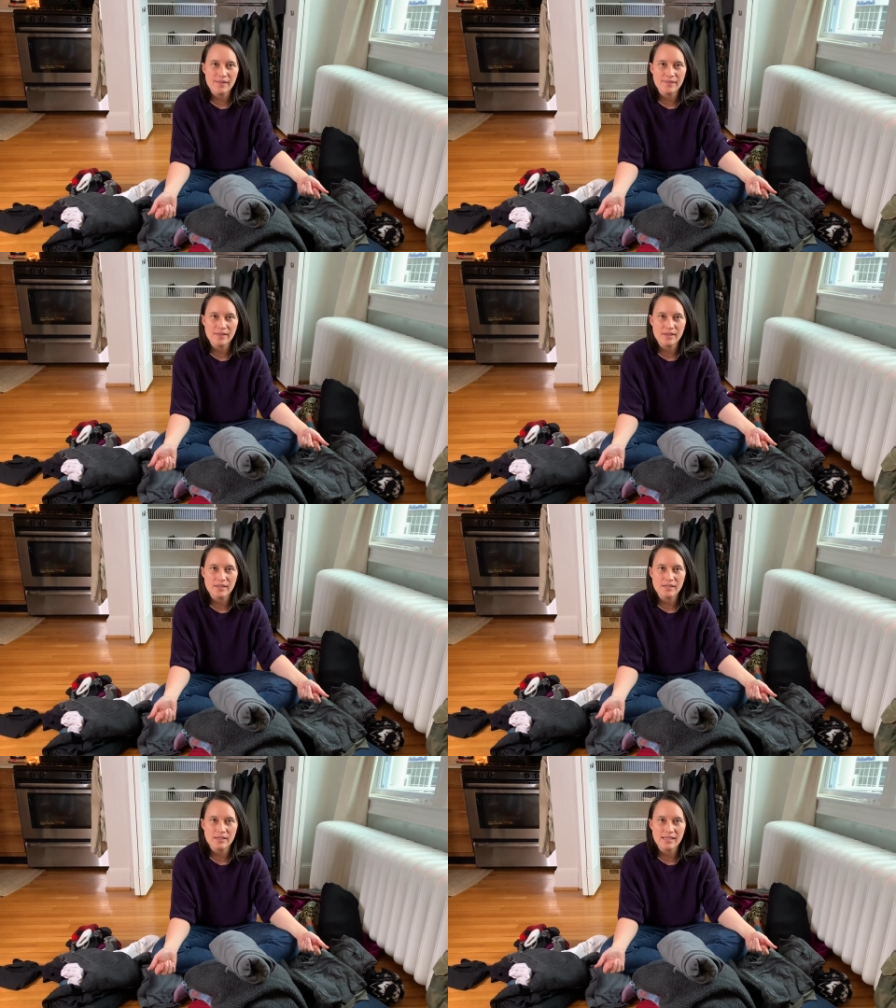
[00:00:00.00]
and
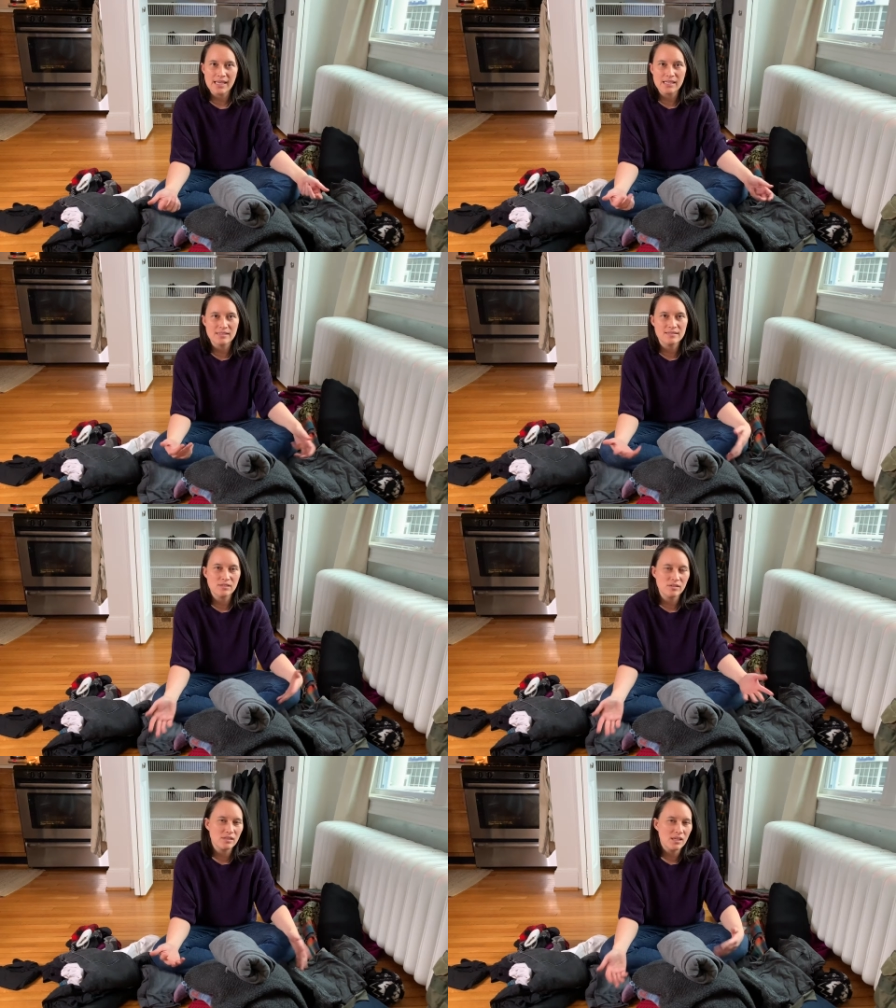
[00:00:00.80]
then again,
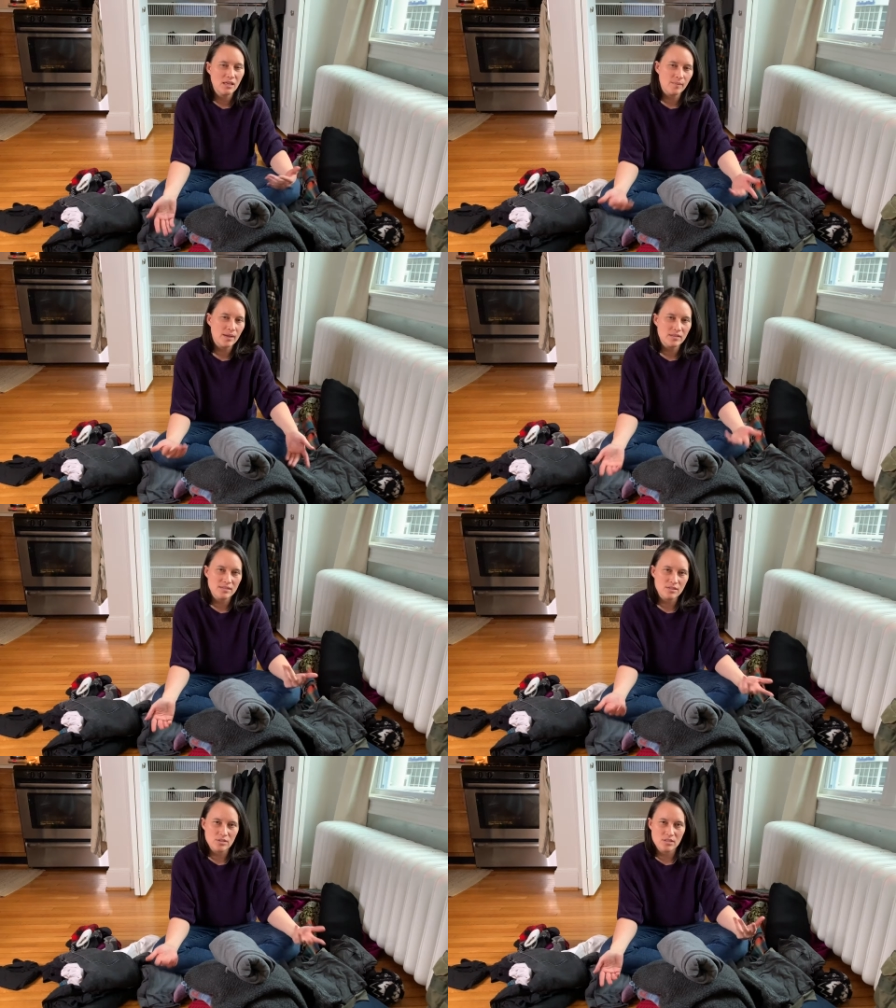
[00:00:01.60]
still thinking about
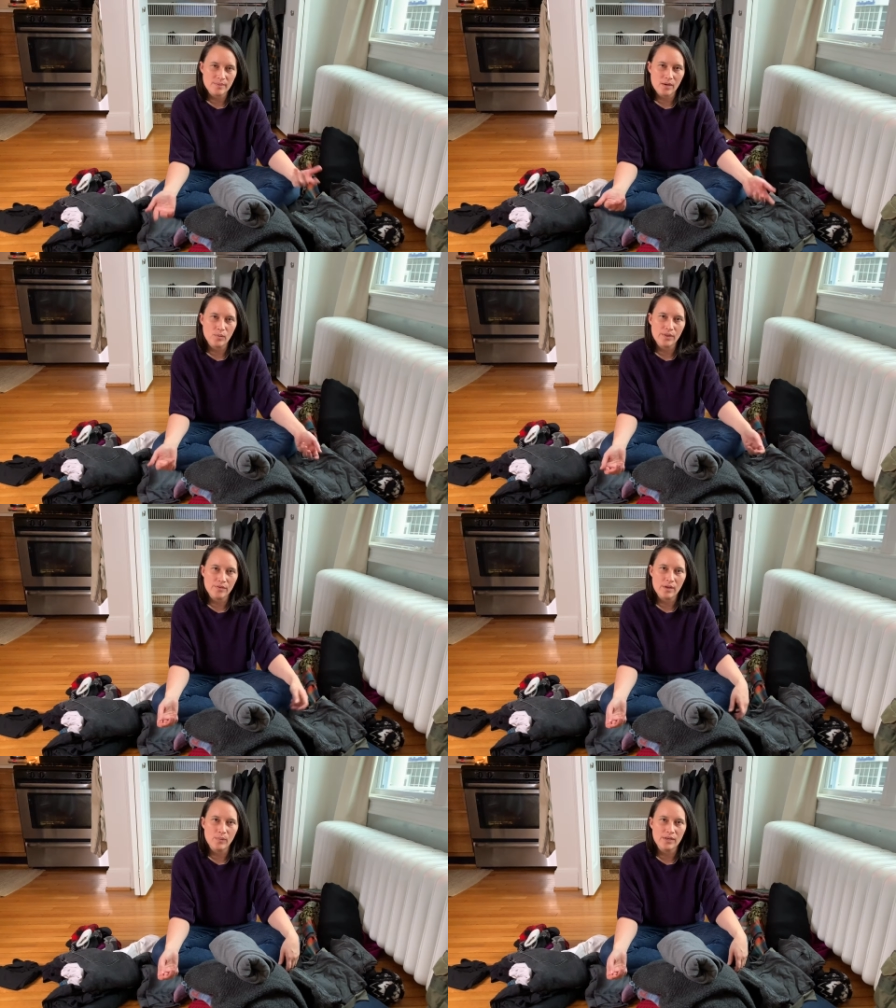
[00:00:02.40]
decisions about whether
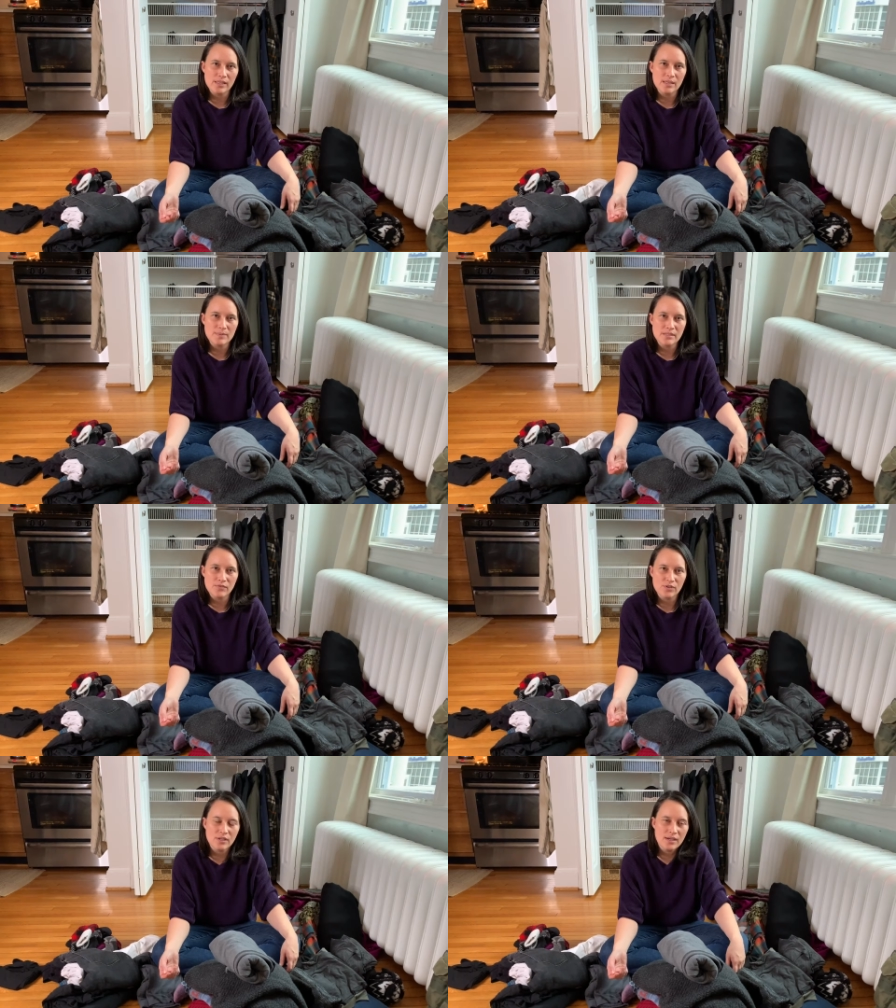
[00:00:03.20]
I want to keep stuff
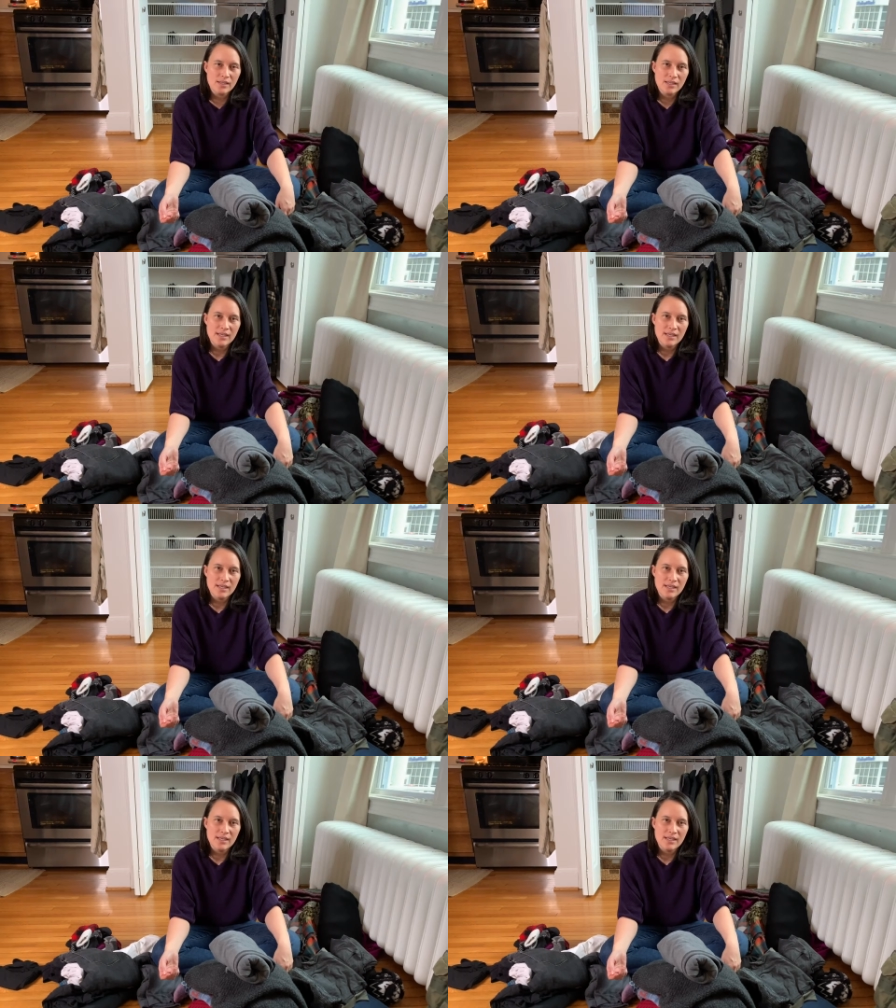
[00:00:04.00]
or not,